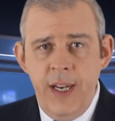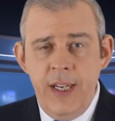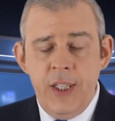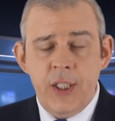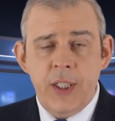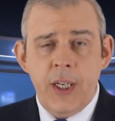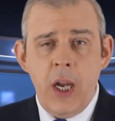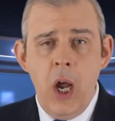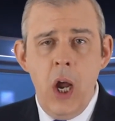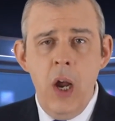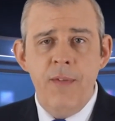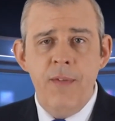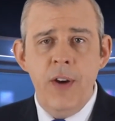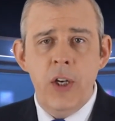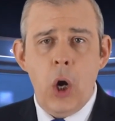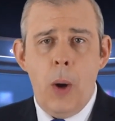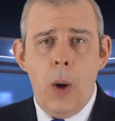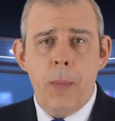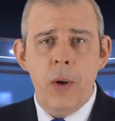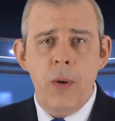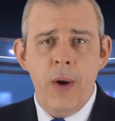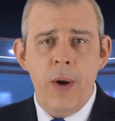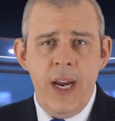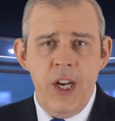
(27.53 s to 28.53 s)
These covert
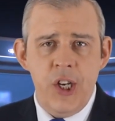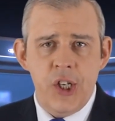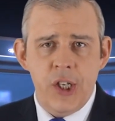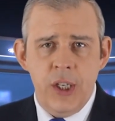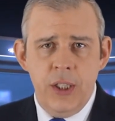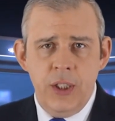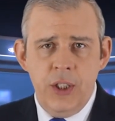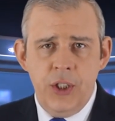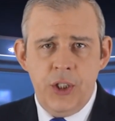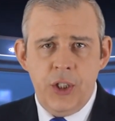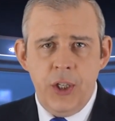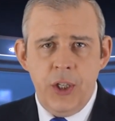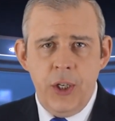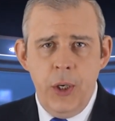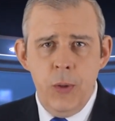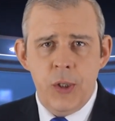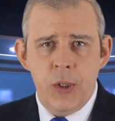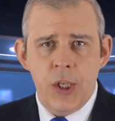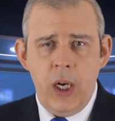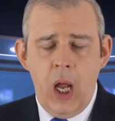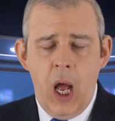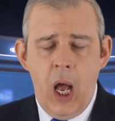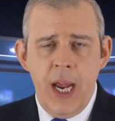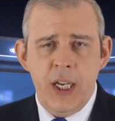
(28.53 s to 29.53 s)
operations
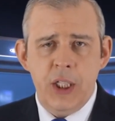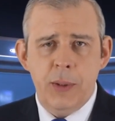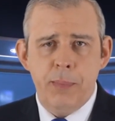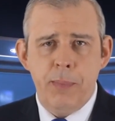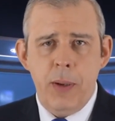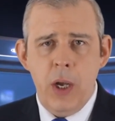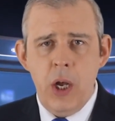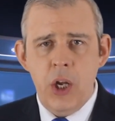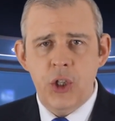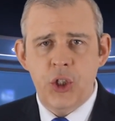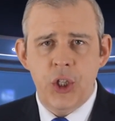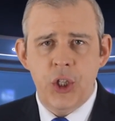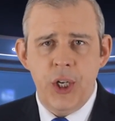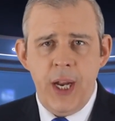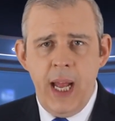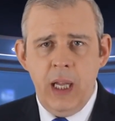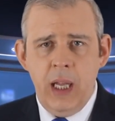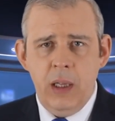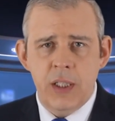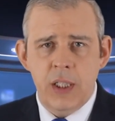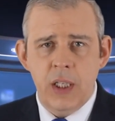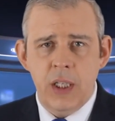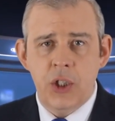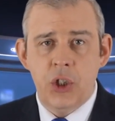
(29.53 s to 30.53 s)
utilize
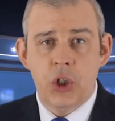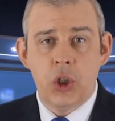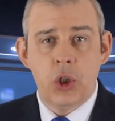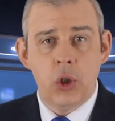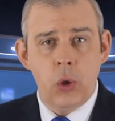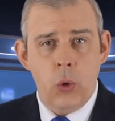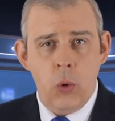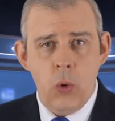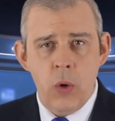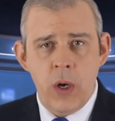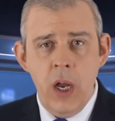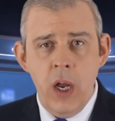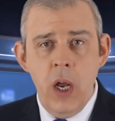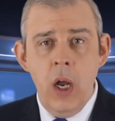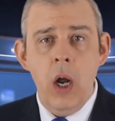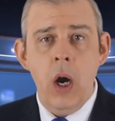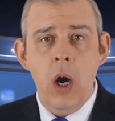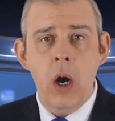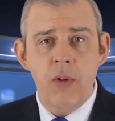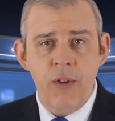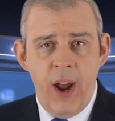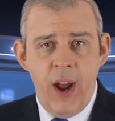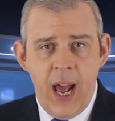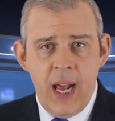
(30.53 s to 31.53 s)
personnel to stalk,
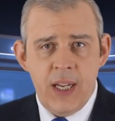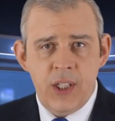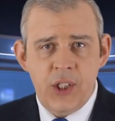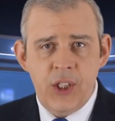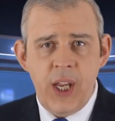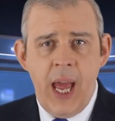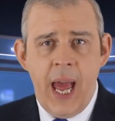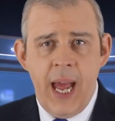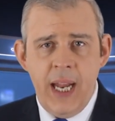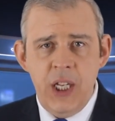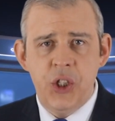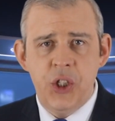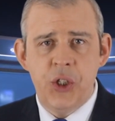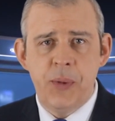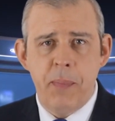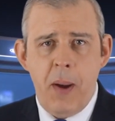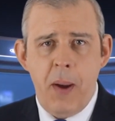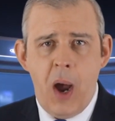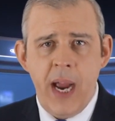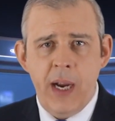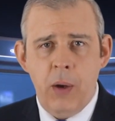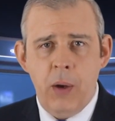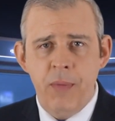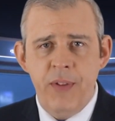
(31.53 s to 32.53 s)
harass, and
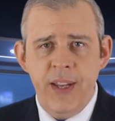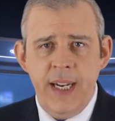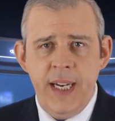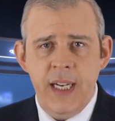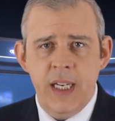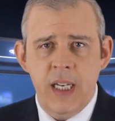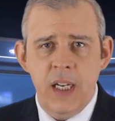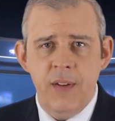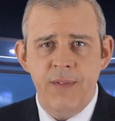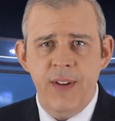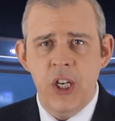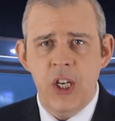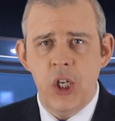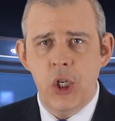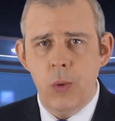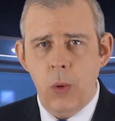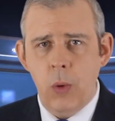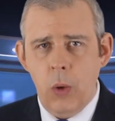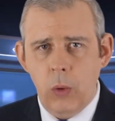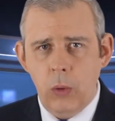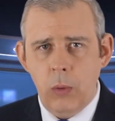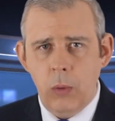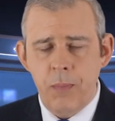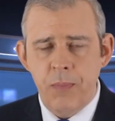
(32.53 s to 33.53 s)
spy on the
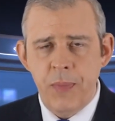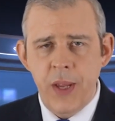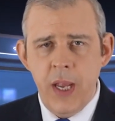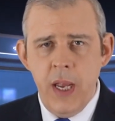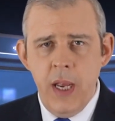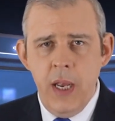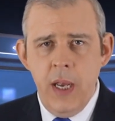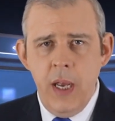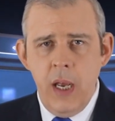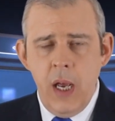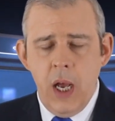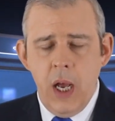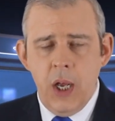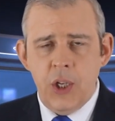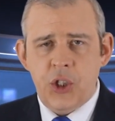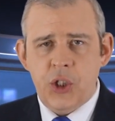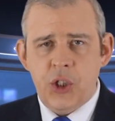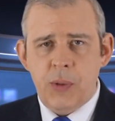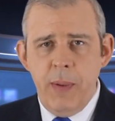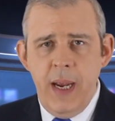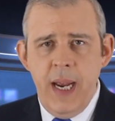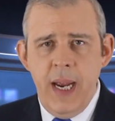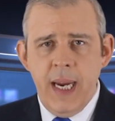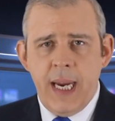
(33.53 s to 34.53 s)
individual. A
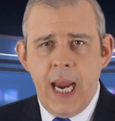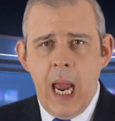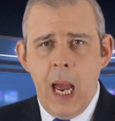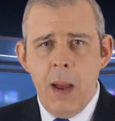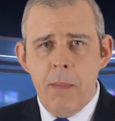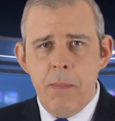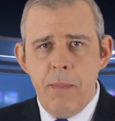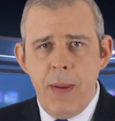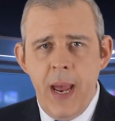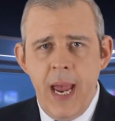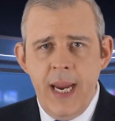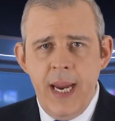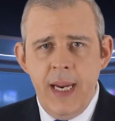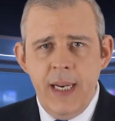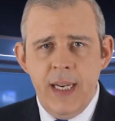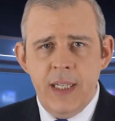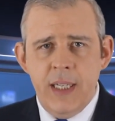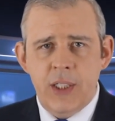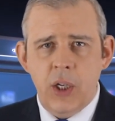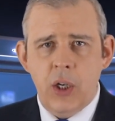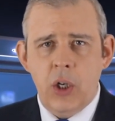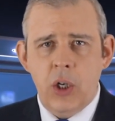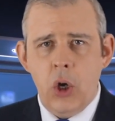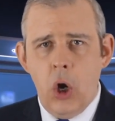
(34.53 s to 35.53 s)
smear campaign
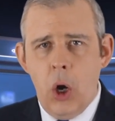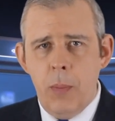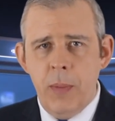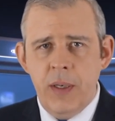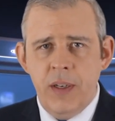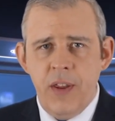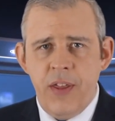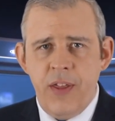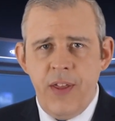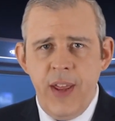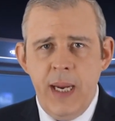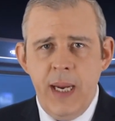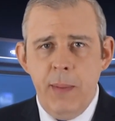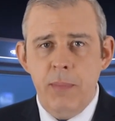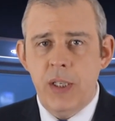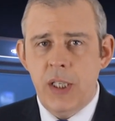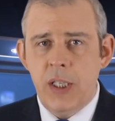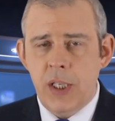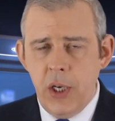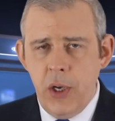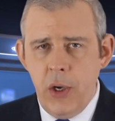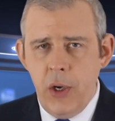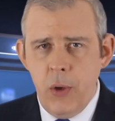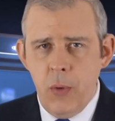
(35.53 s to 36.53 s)
is a common theme
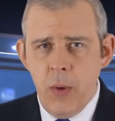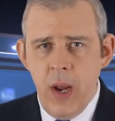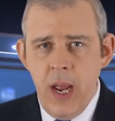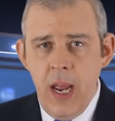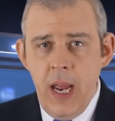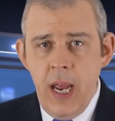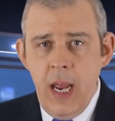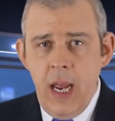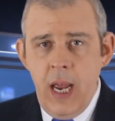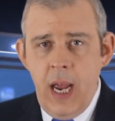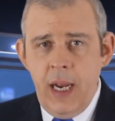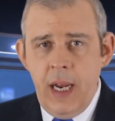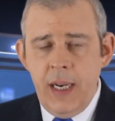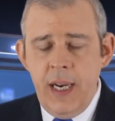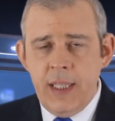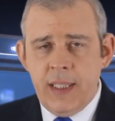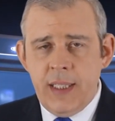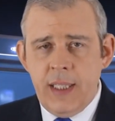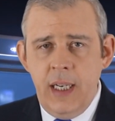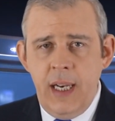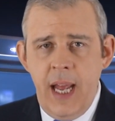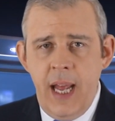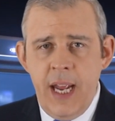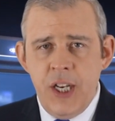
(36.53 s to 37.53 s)
too, and
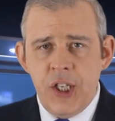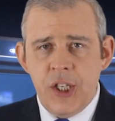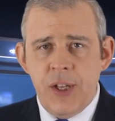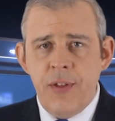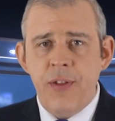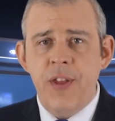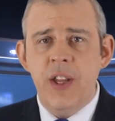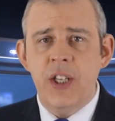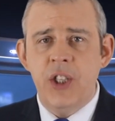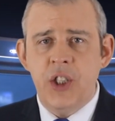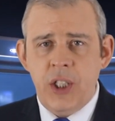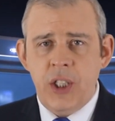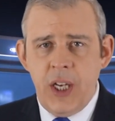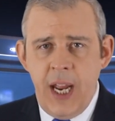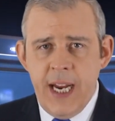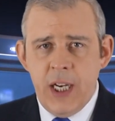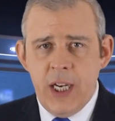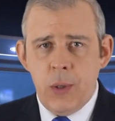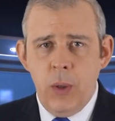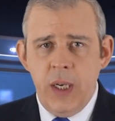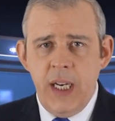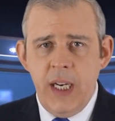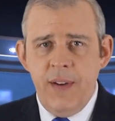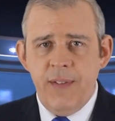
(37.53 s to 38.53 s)
it's alleged the
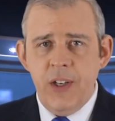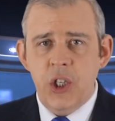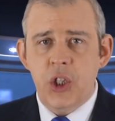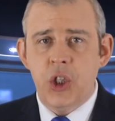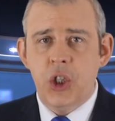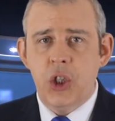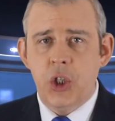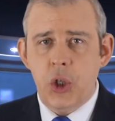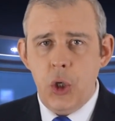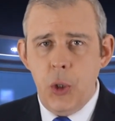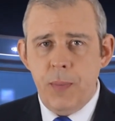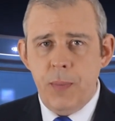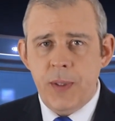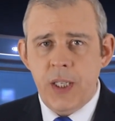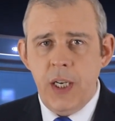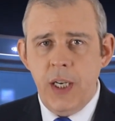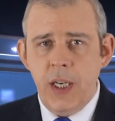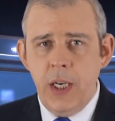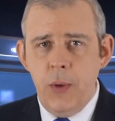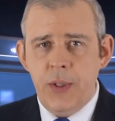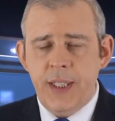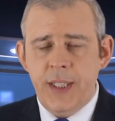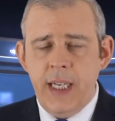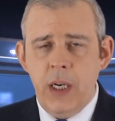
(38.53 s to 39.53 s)
state will even stoop
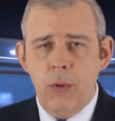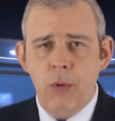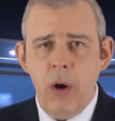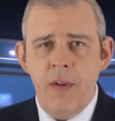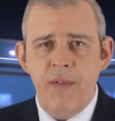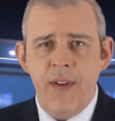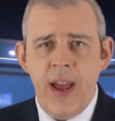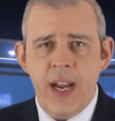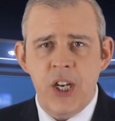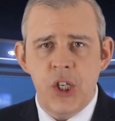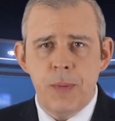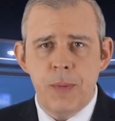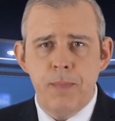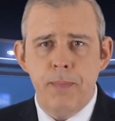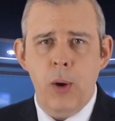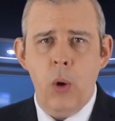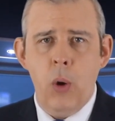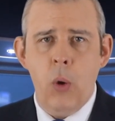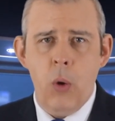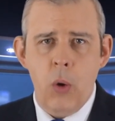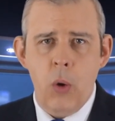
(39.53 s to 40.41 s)
to using revenge